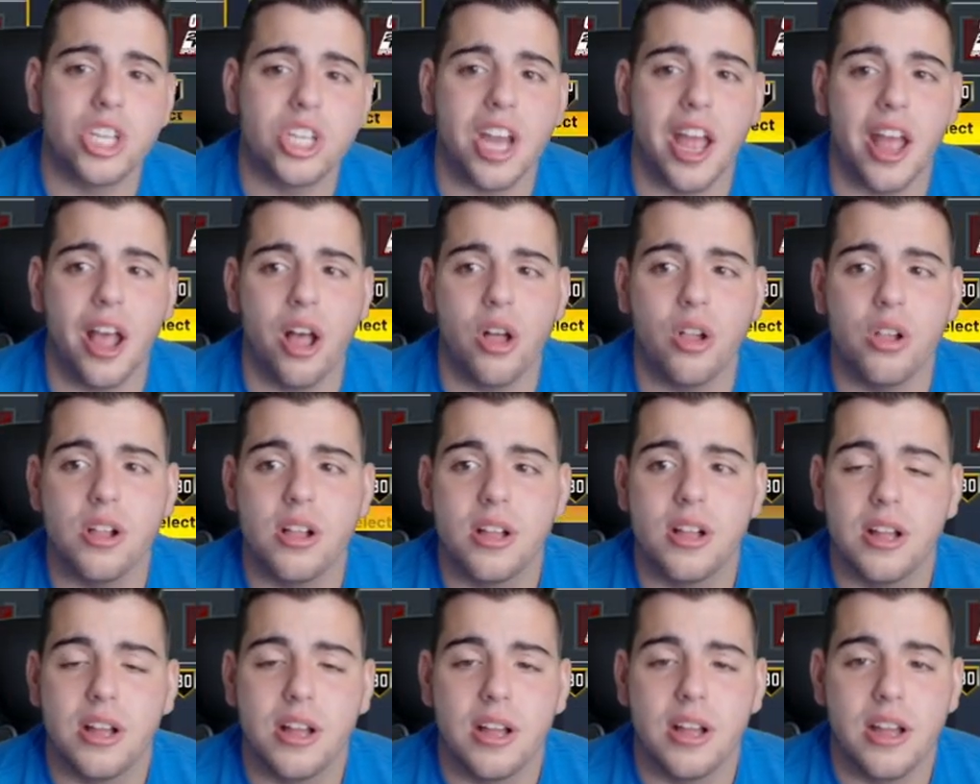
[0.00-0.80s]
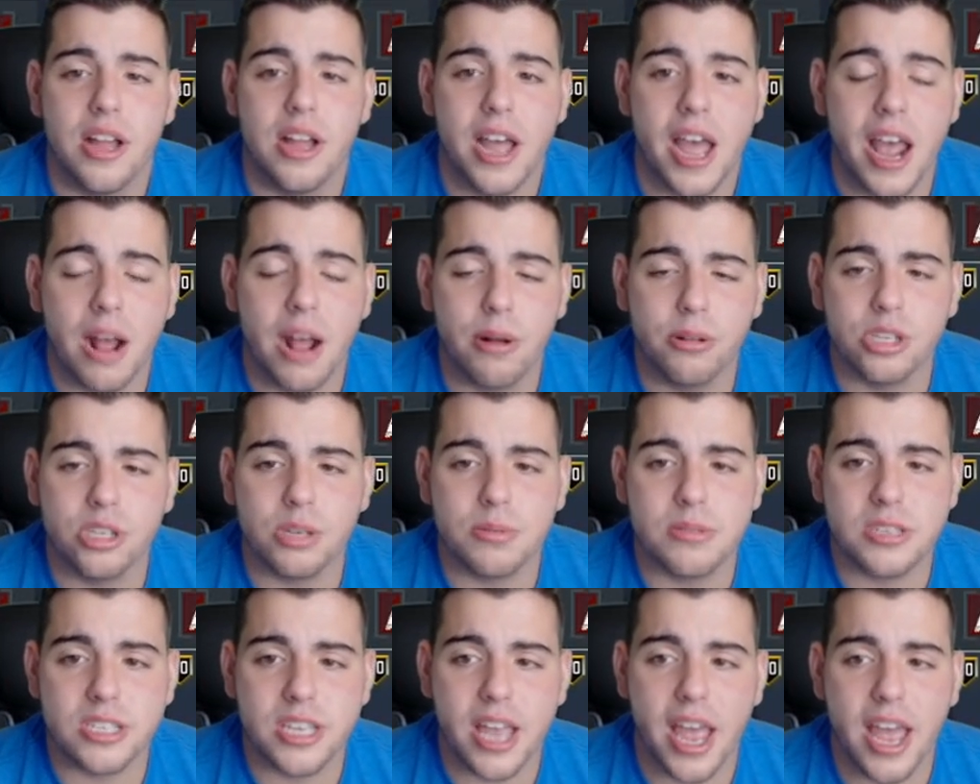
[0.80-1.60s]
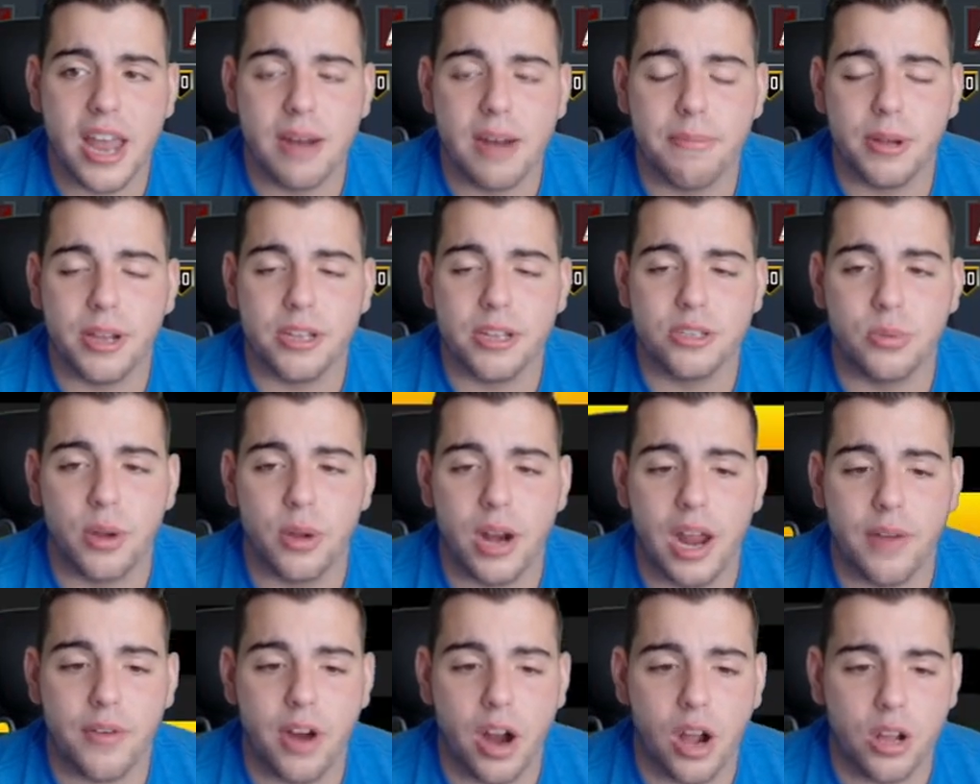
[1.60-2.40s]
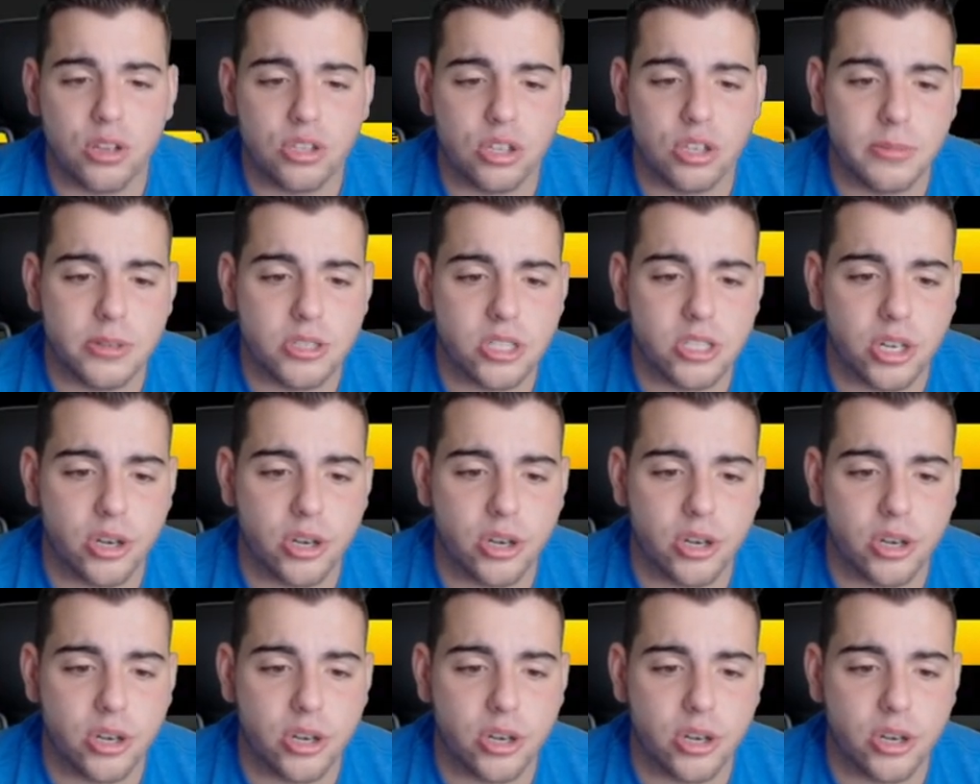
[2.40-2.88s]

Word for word: L. I was upset, but it's whatever. I also missed a